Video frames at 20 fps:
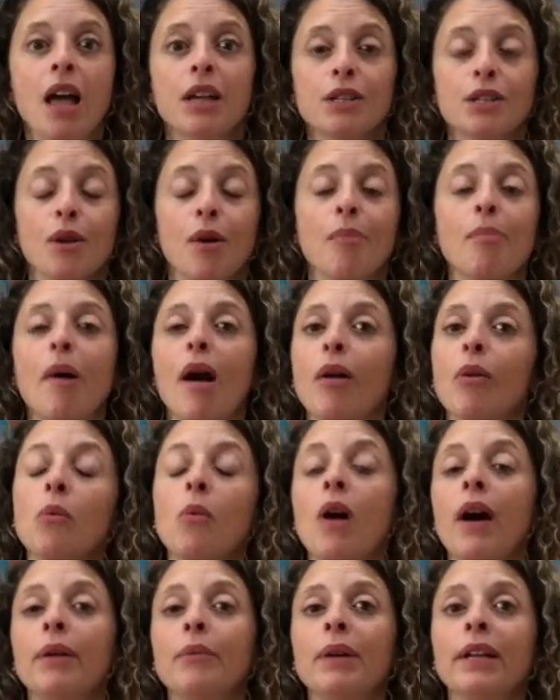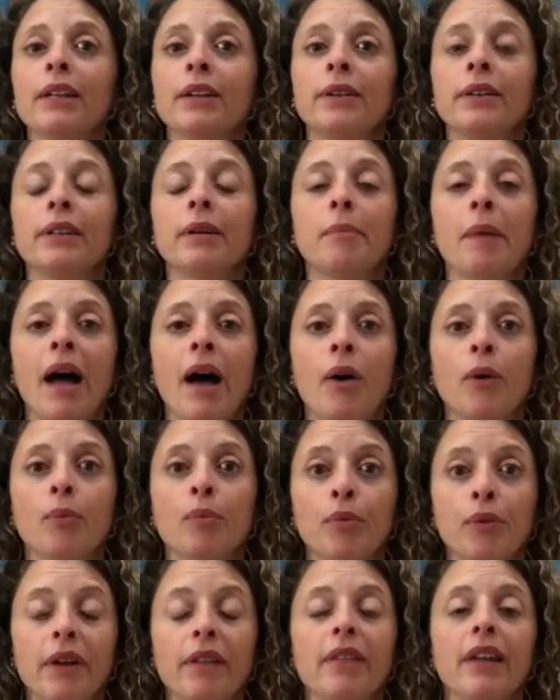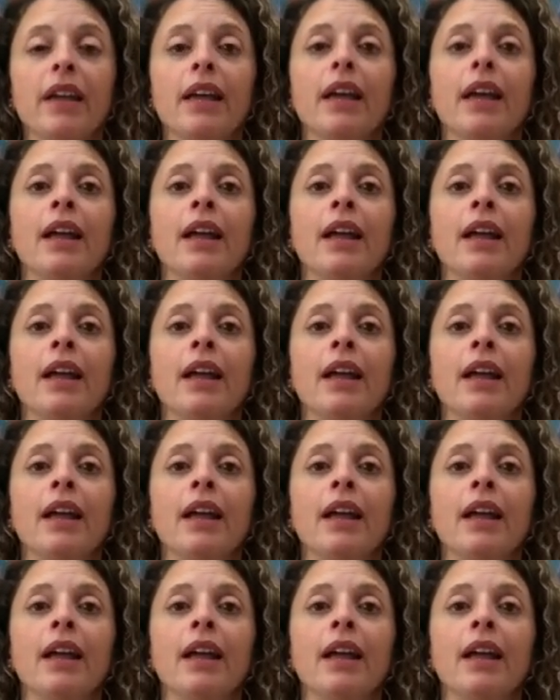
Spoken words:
So in part 1, we learned about breathing